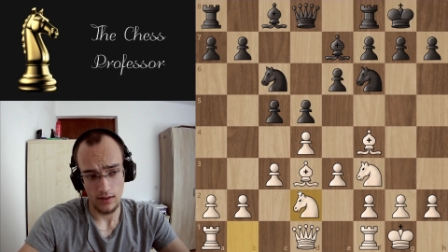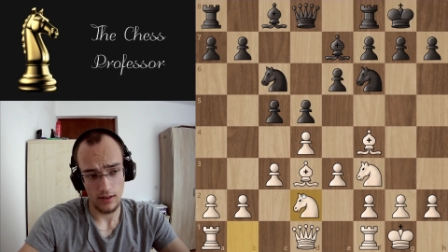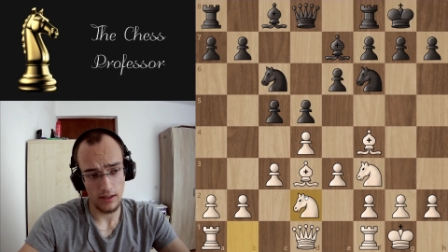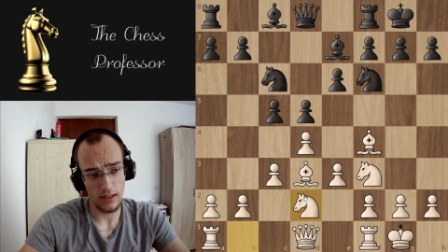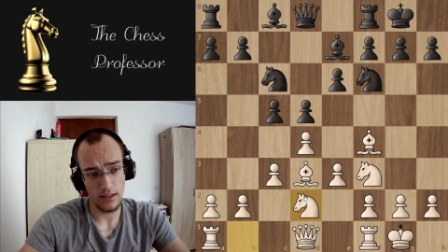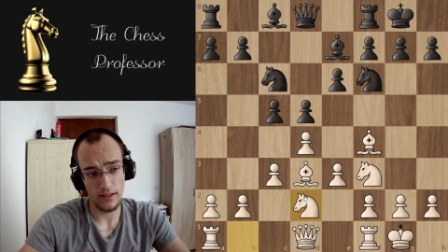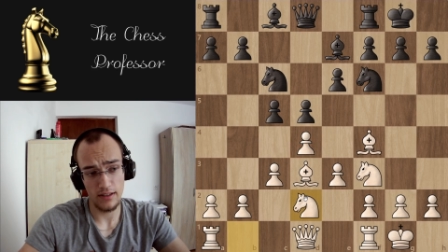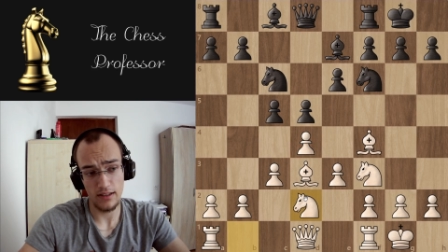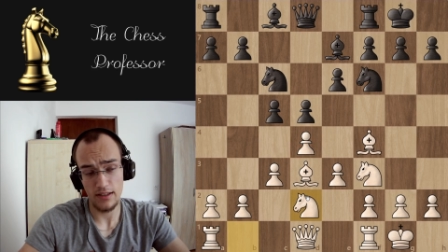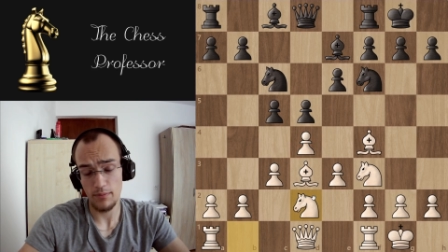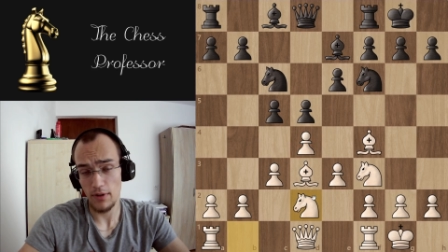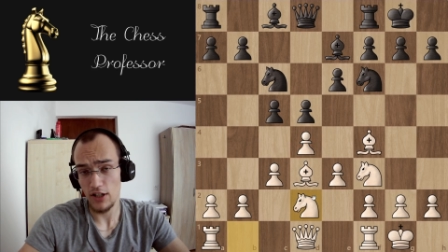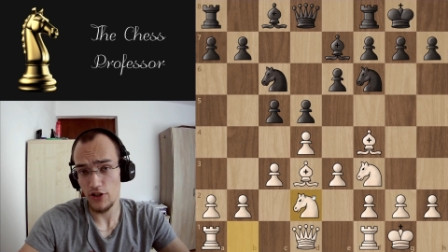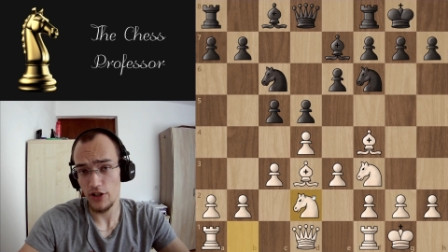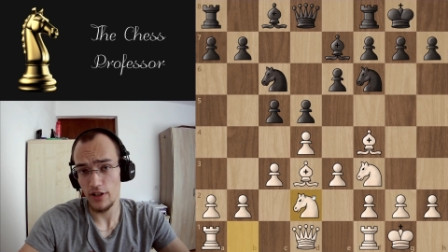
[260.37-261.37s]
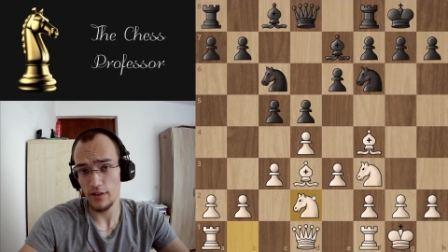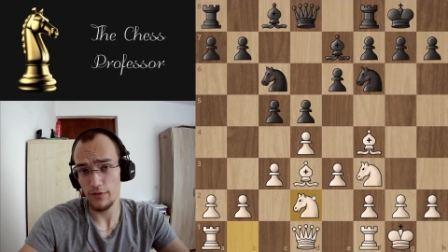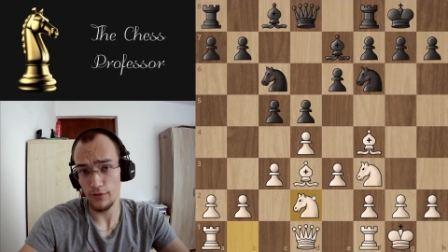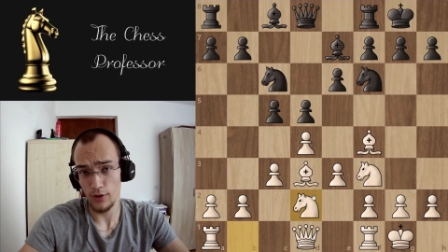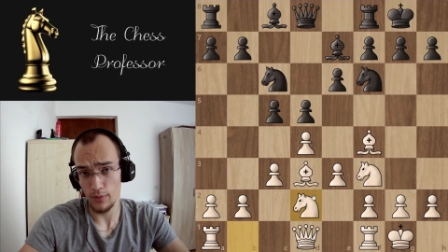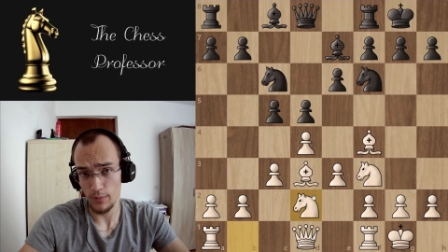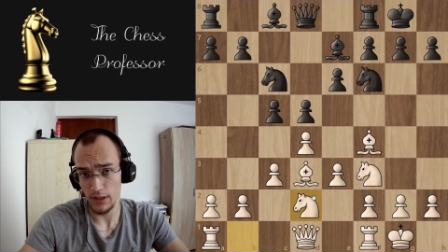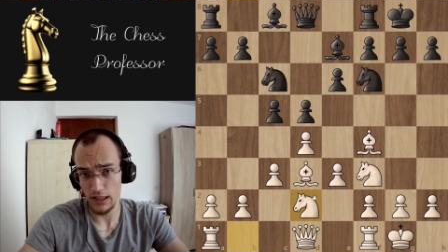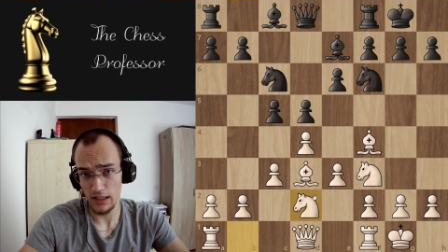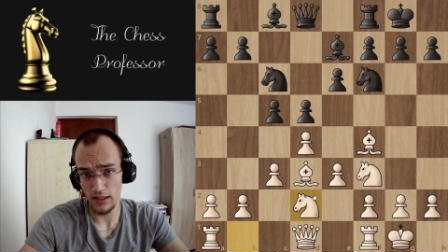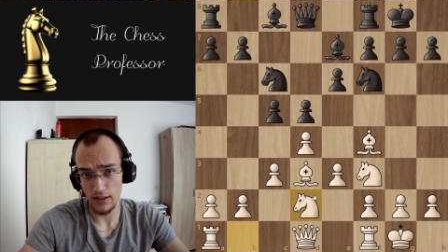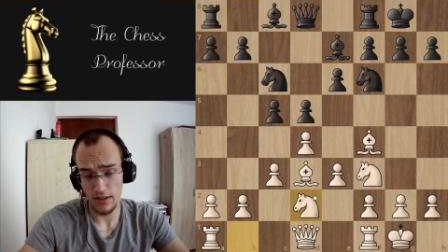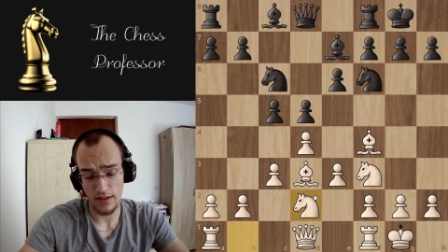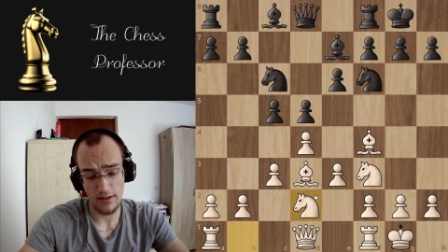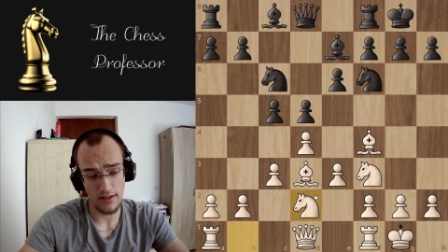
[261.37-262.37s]
and especially for
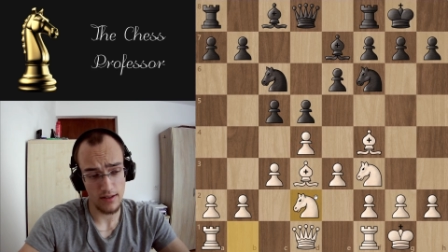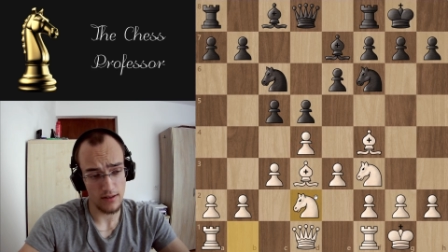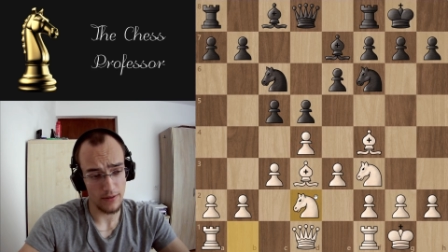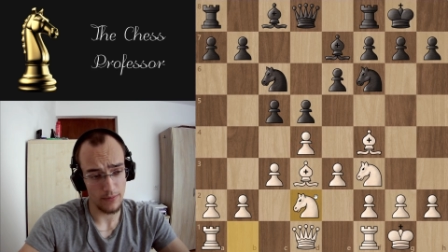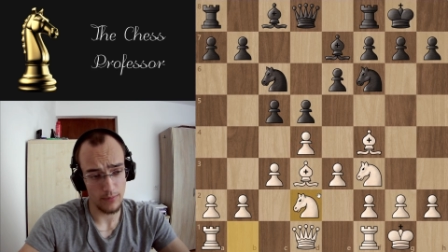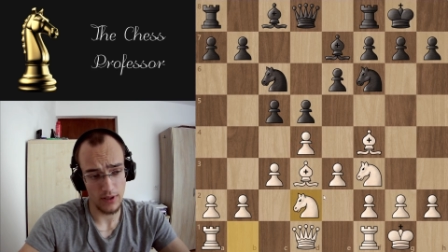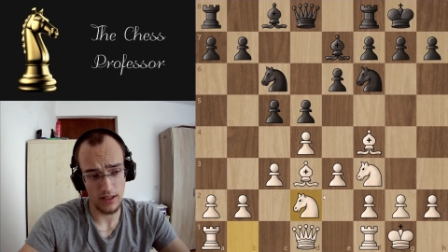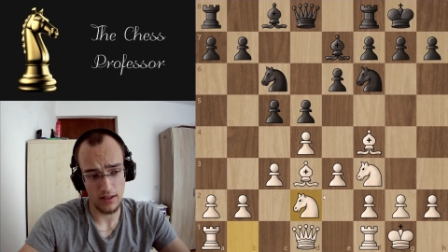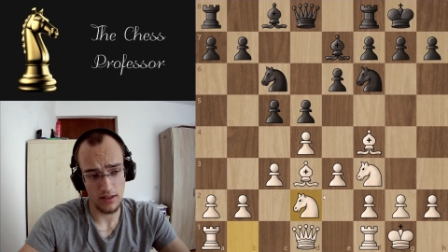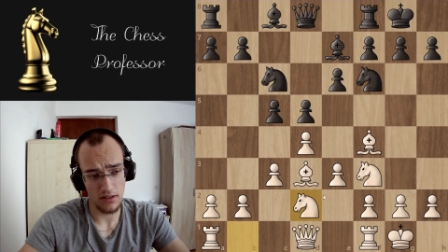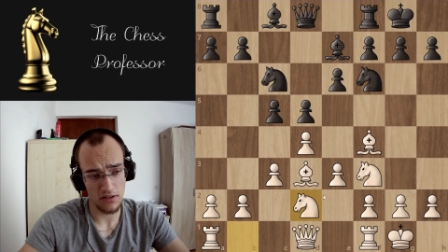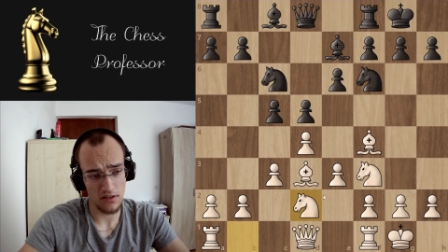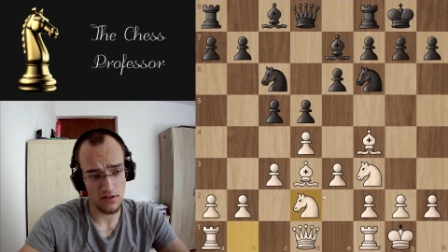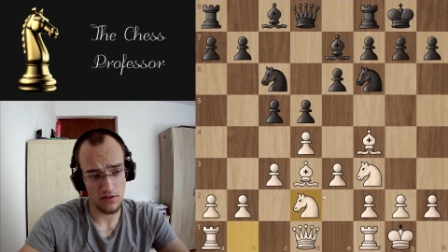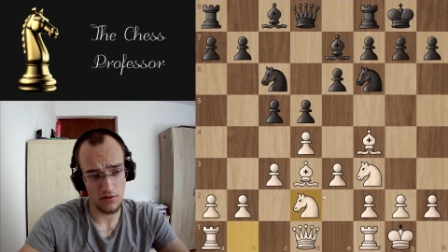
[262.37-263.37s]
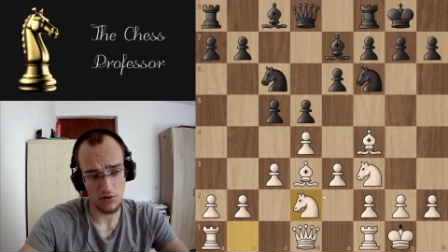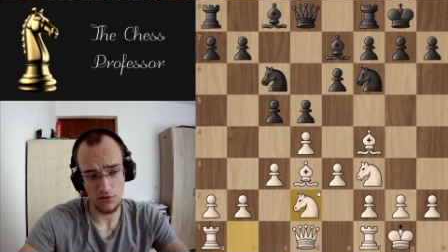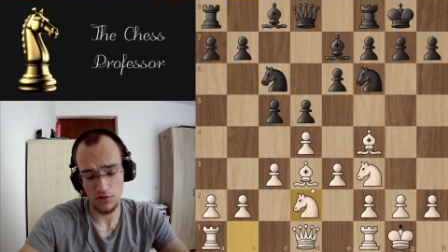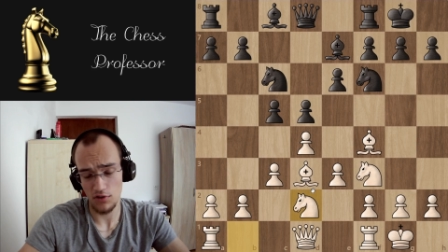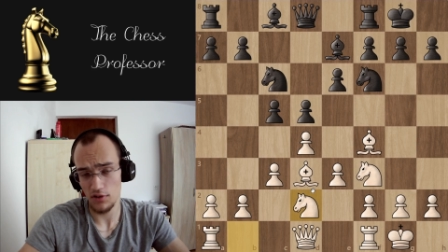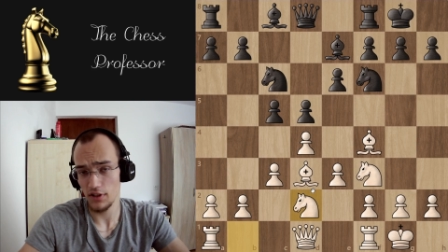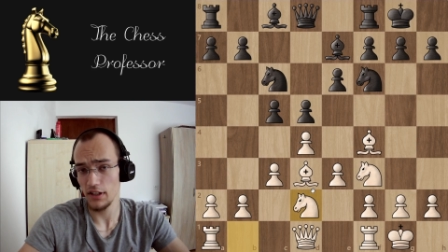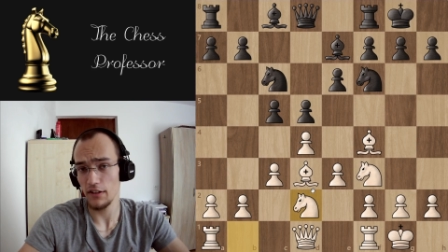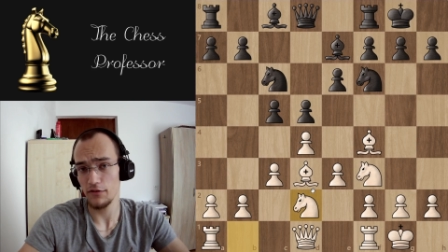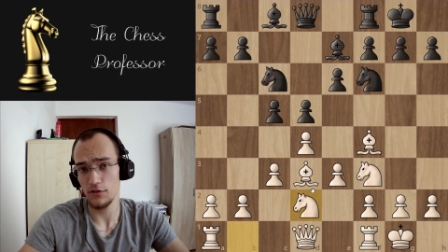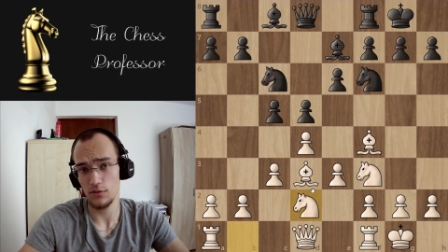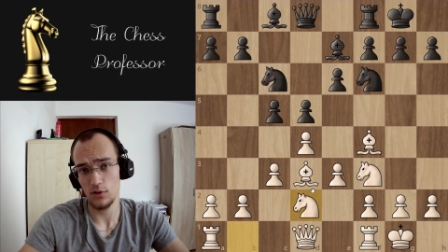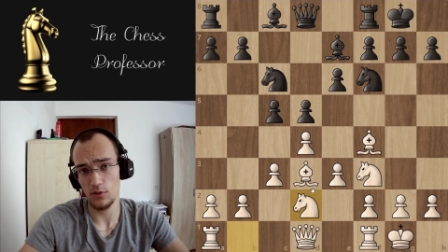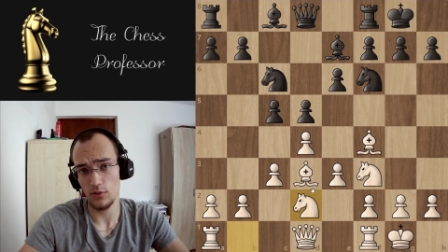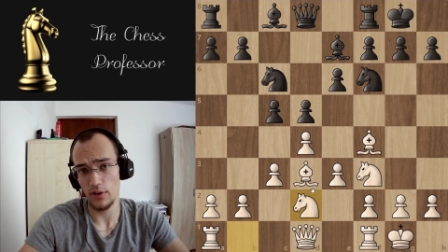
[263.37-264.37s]
beginners, because you don't have
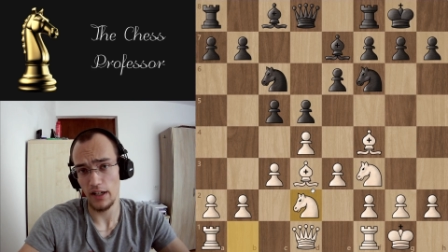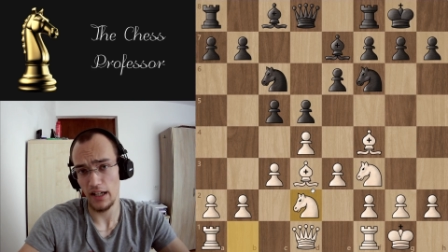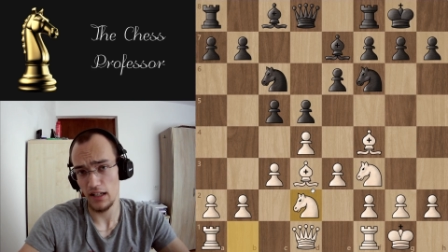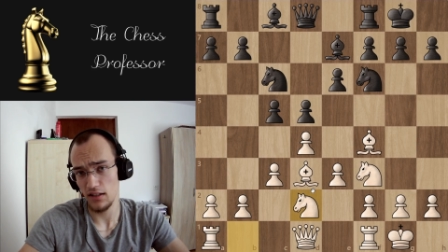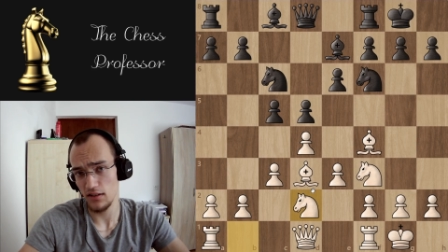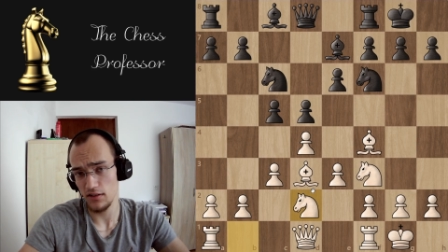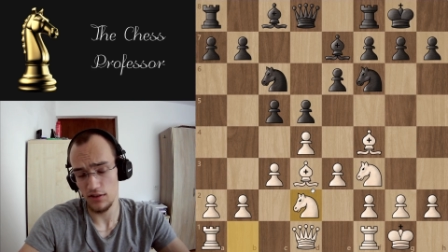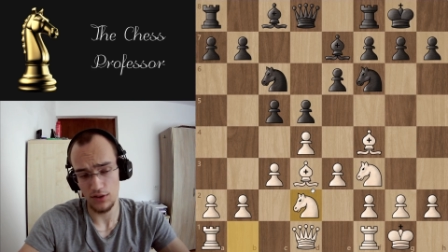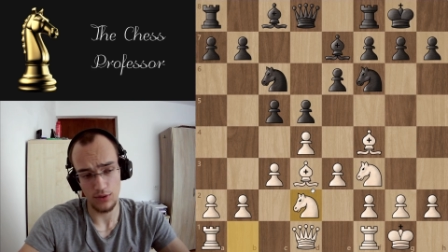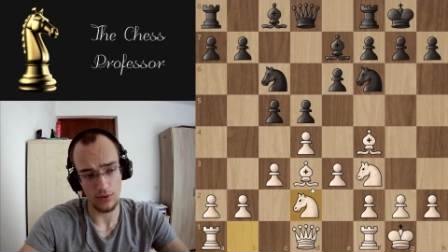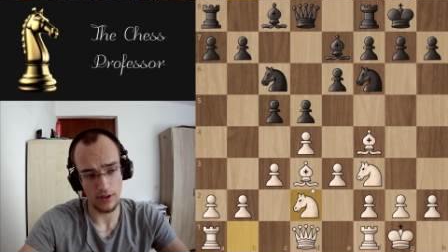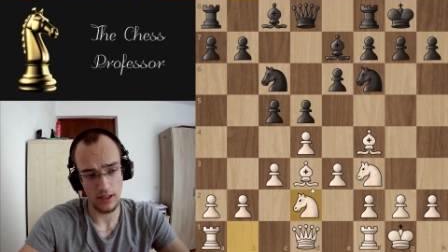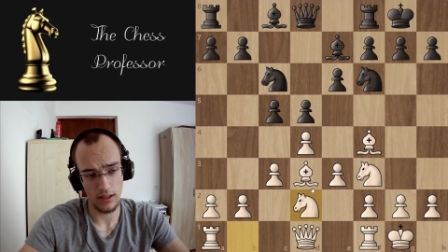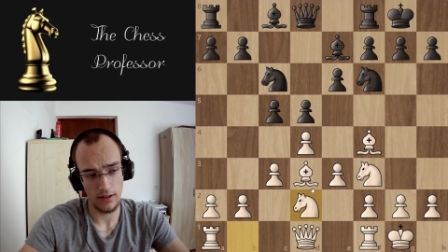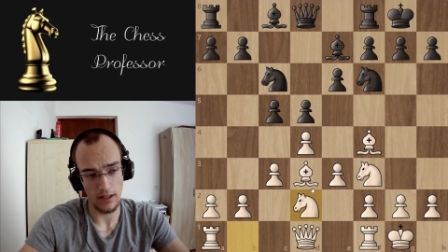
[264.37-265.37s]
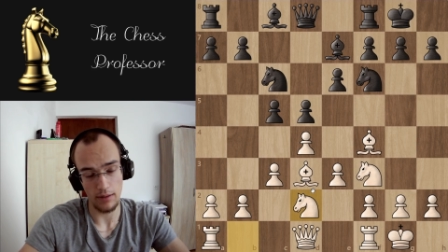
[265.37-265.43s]
to know any theory.